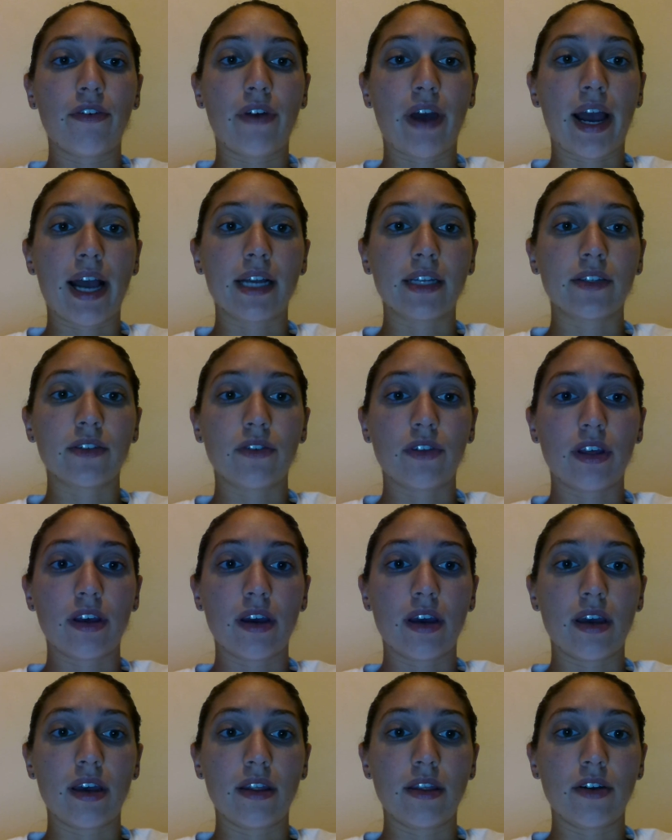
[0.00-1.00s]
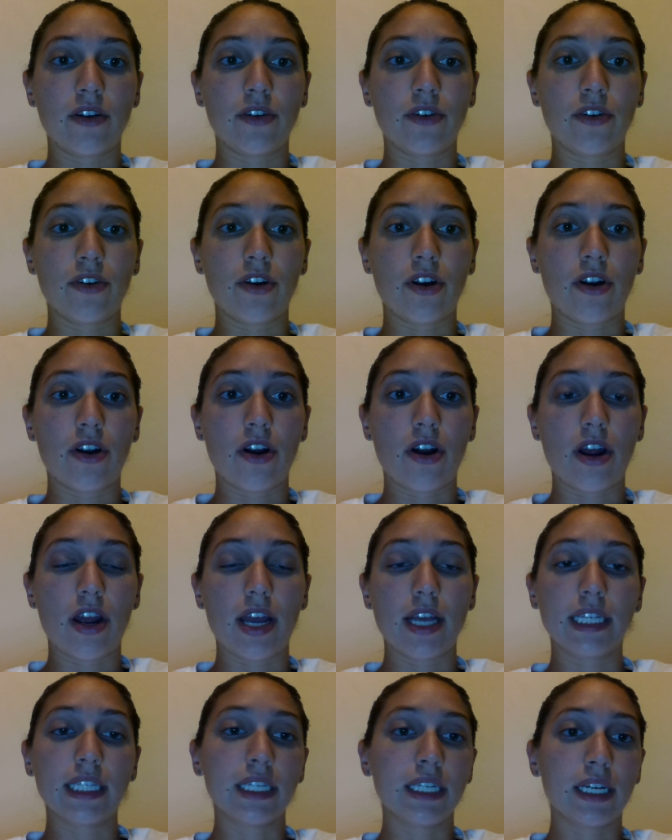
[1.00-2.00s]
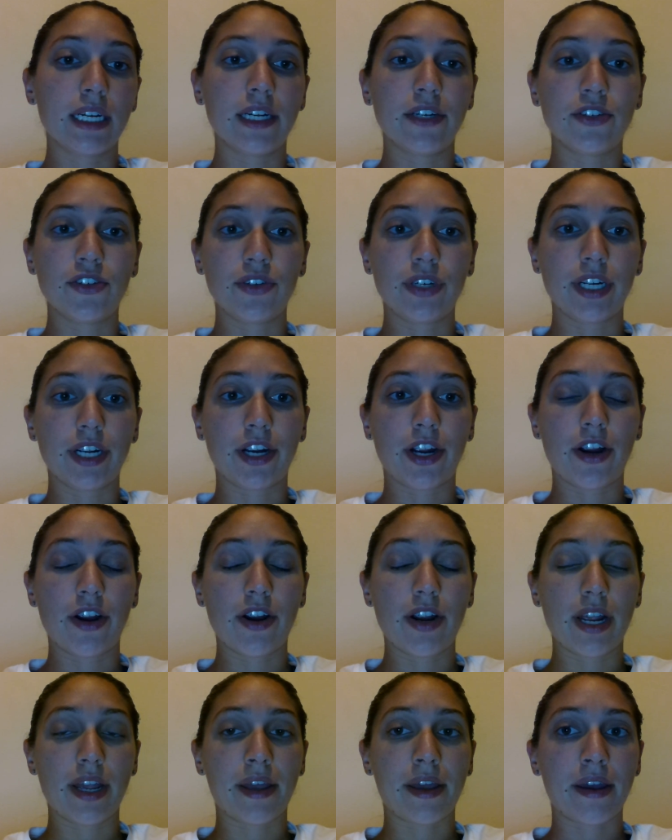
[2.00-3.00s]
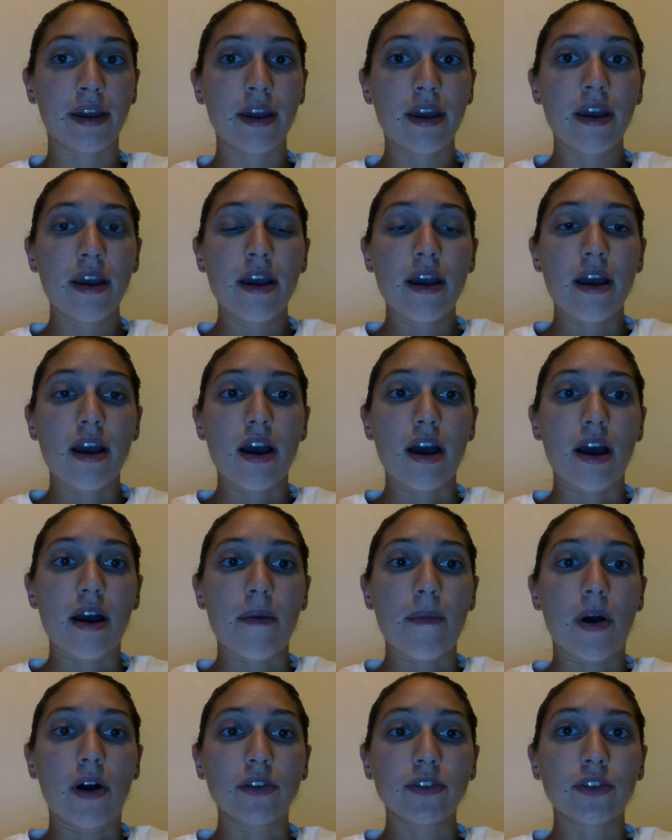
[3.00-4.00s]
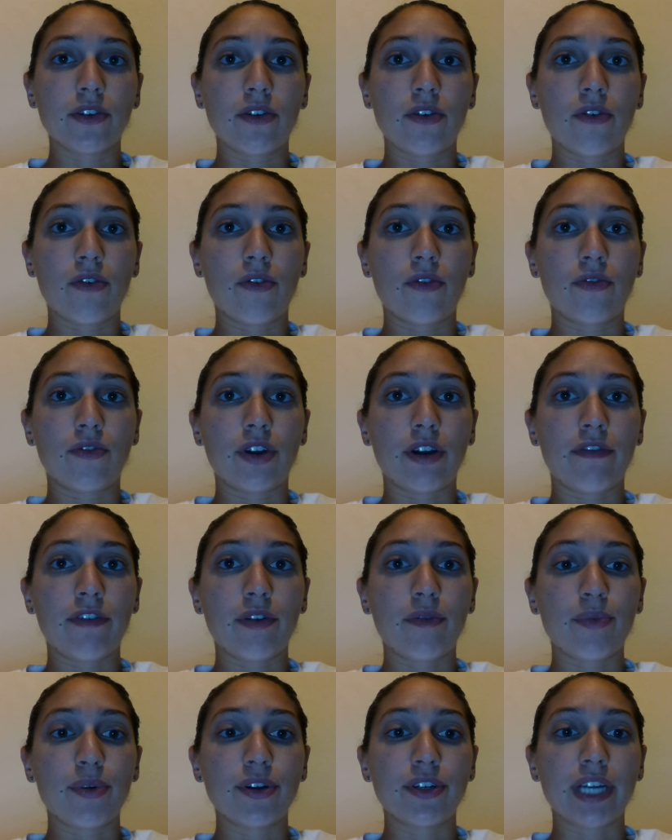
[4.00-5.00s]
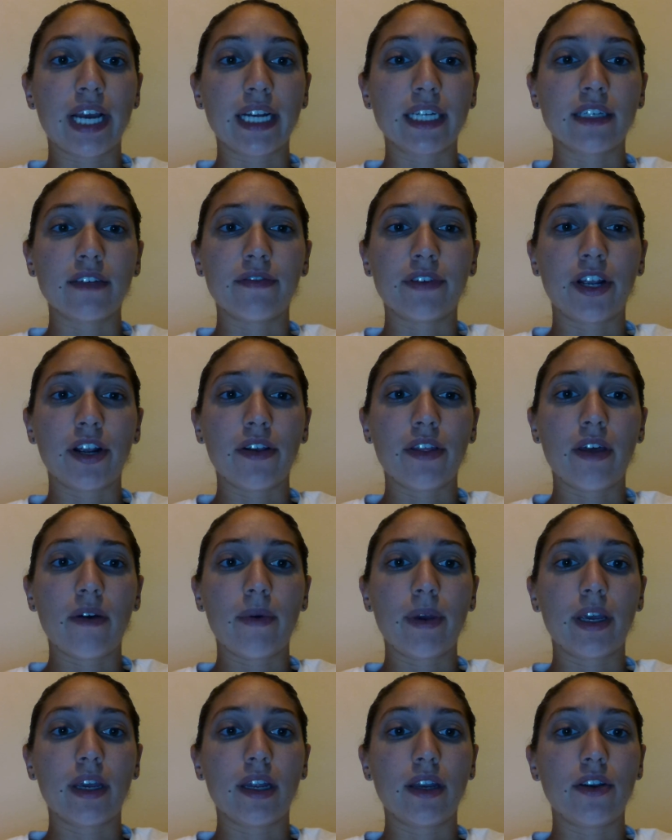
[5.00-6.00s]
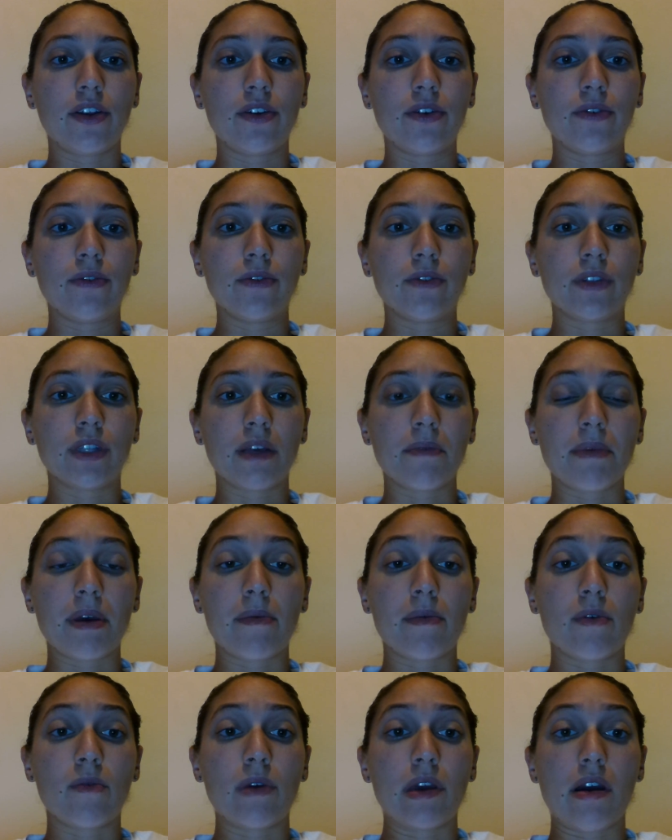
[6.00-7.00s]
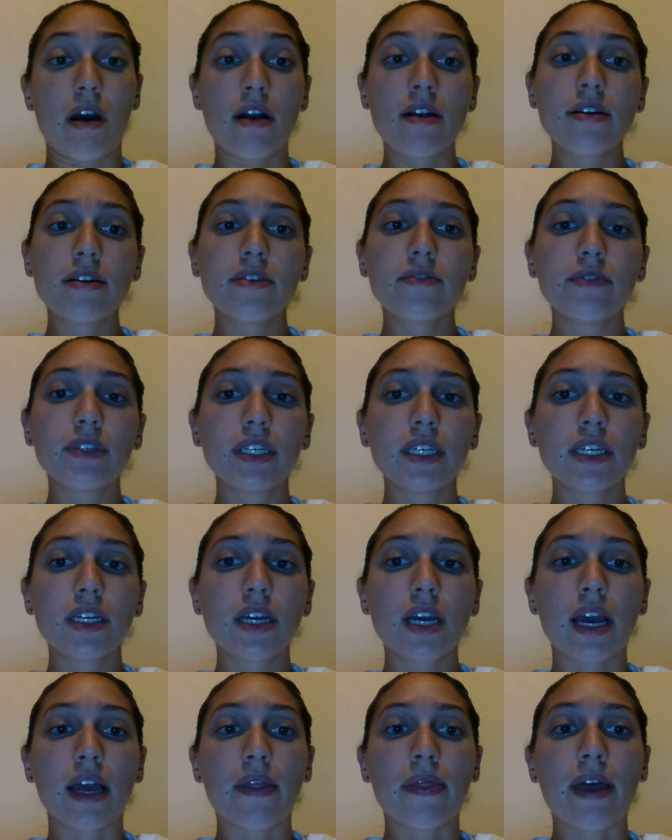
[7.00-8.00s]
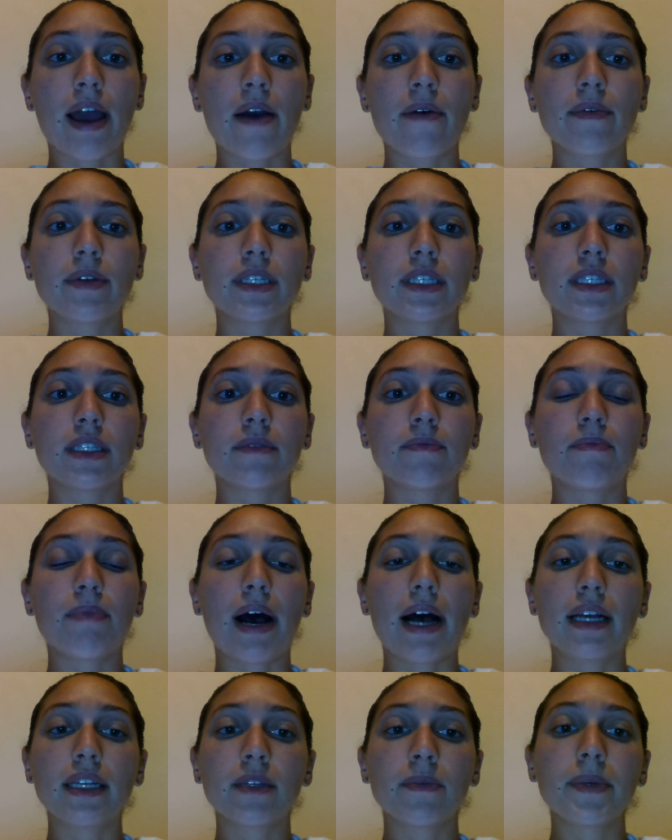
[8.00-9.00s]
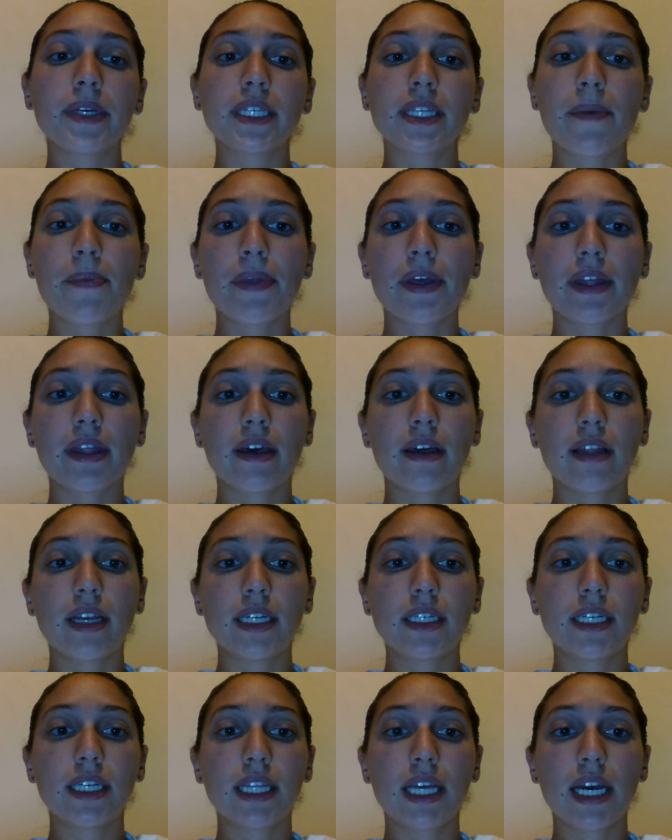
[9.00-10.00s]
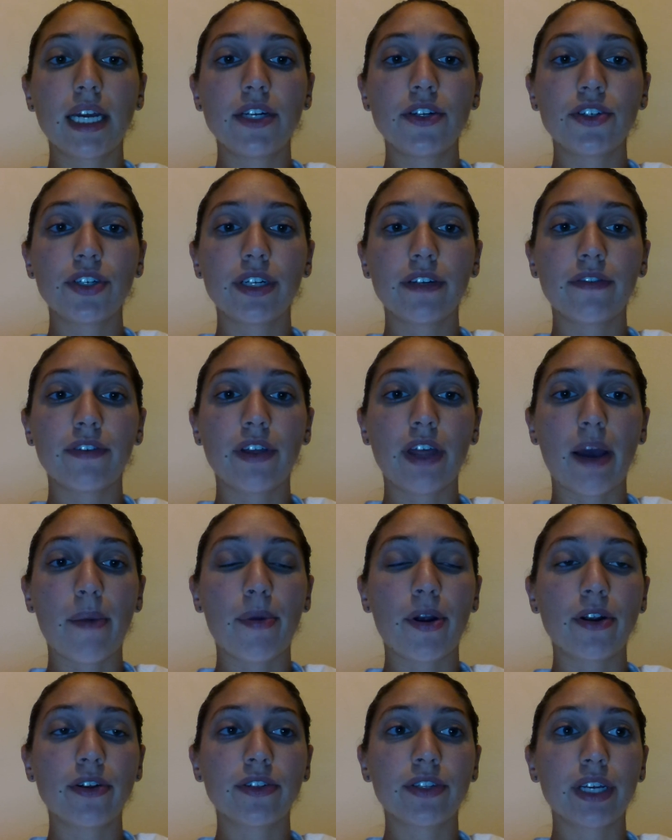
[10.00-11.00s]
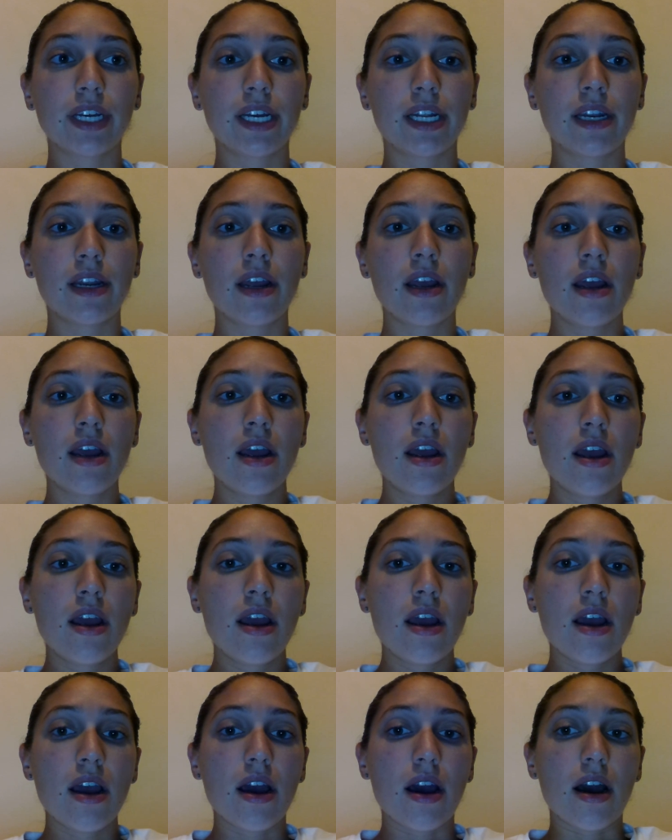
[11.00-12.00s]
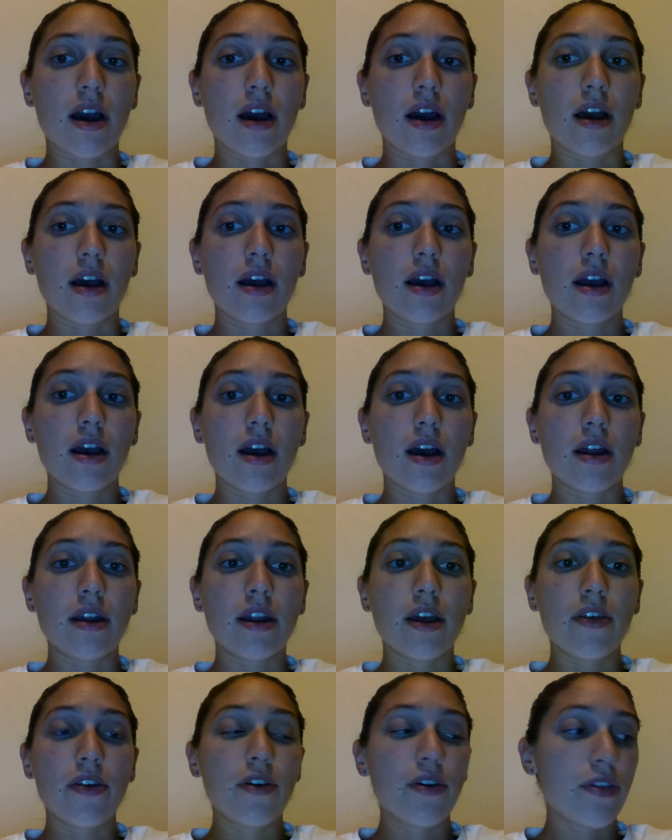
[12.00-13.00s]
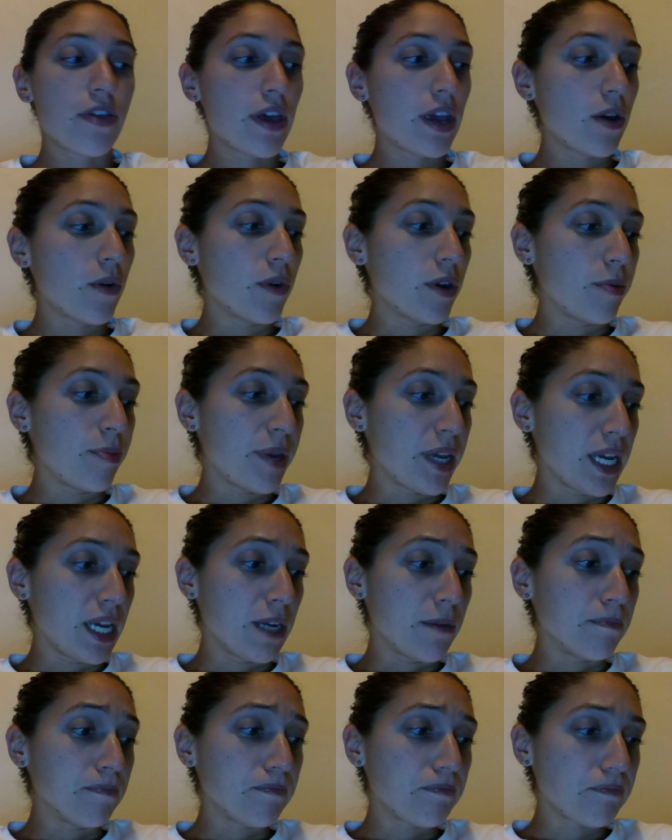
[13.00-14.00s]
that so that there isn't an injury occurring. Also different protective gear that we could use that maybe we aren't using, and that was possibly something that led to that injury for that person. Another thing would be